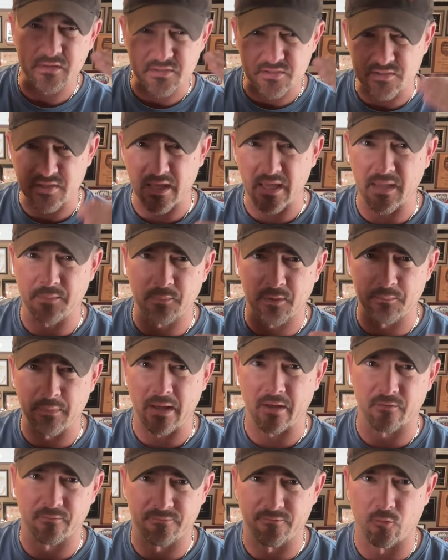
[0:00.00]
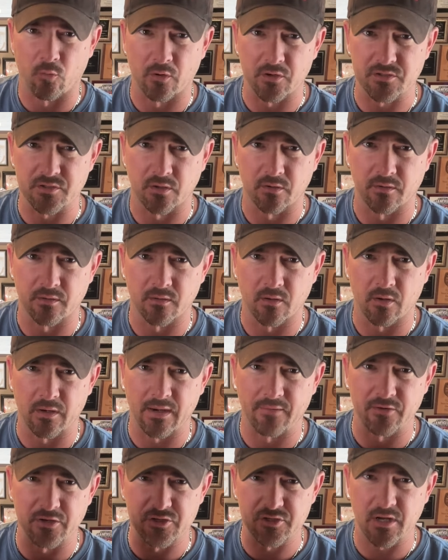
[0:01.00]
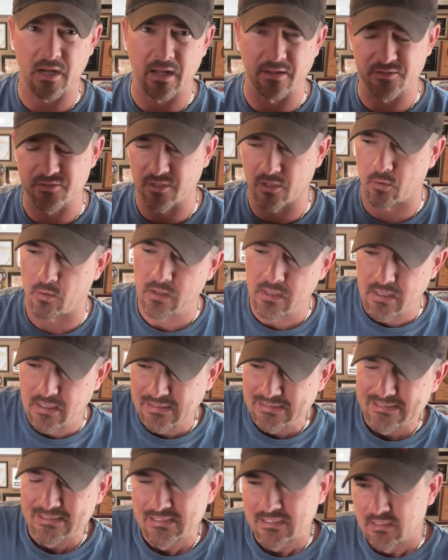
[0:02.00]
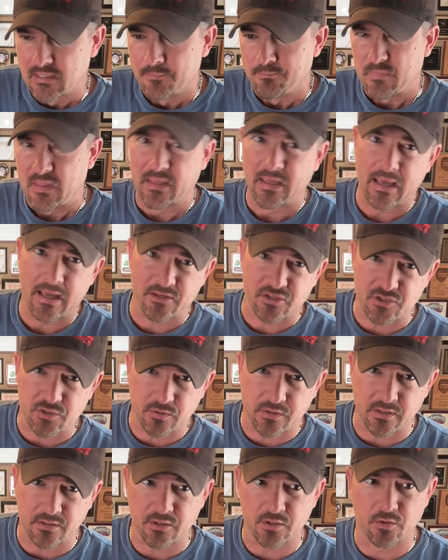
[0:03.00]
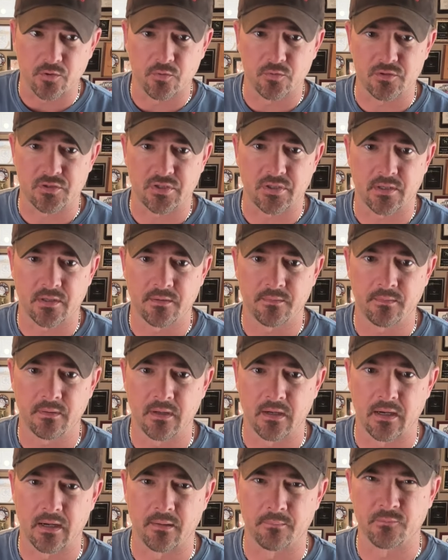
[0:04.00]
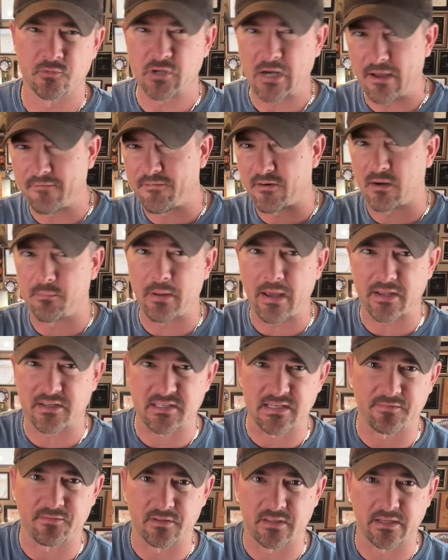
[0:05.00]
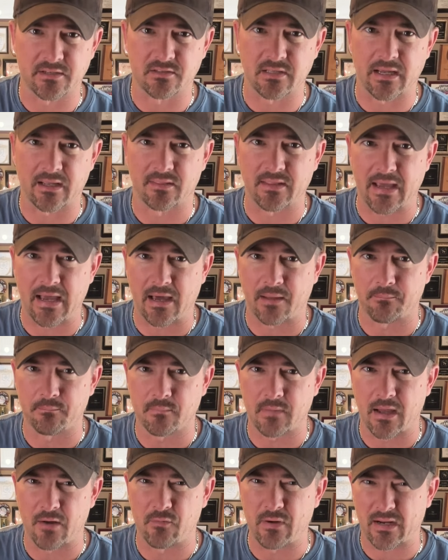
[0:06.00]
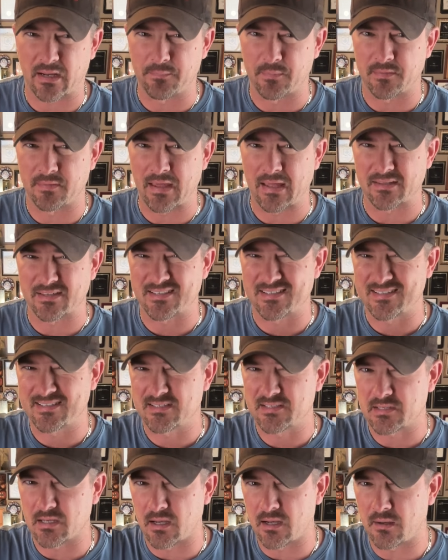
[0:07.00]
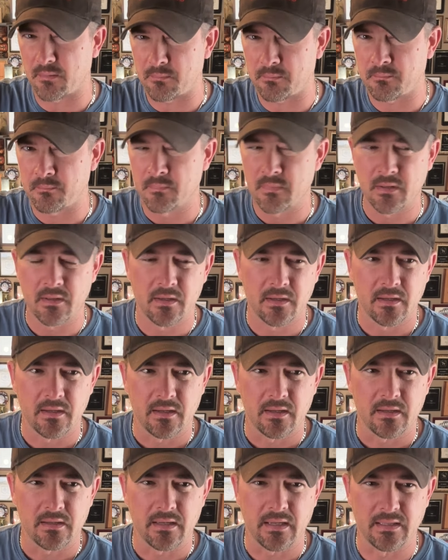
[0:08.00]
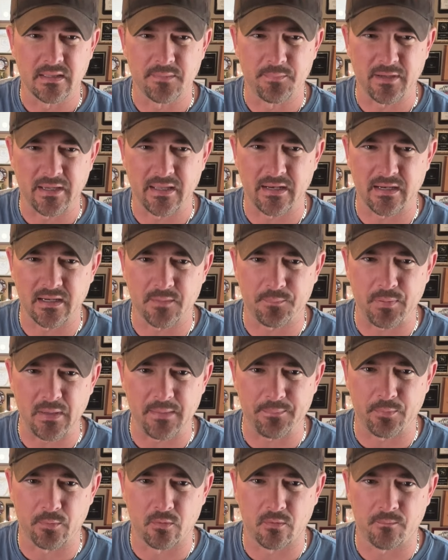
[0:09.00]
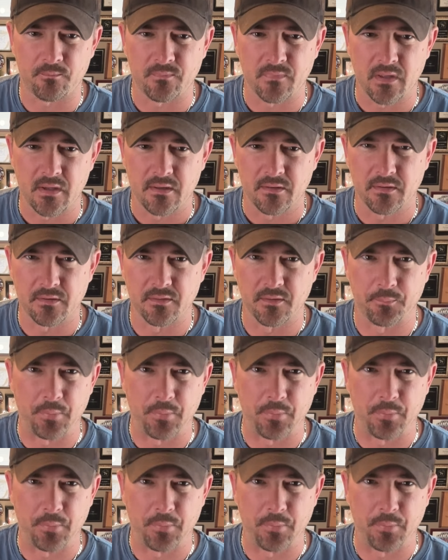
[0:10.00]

same amount of force on every shot. So yes, you can use dry fire mags, different things like that. I recommend that some in the beginning to people. The